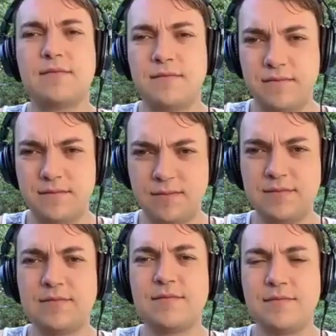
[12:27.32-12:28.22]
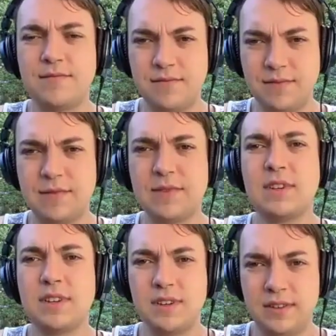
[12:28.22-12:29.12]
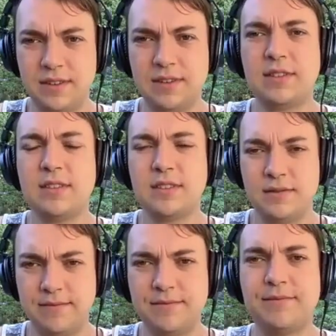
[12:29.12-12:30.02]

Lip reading: just because you can see it on camera easily. But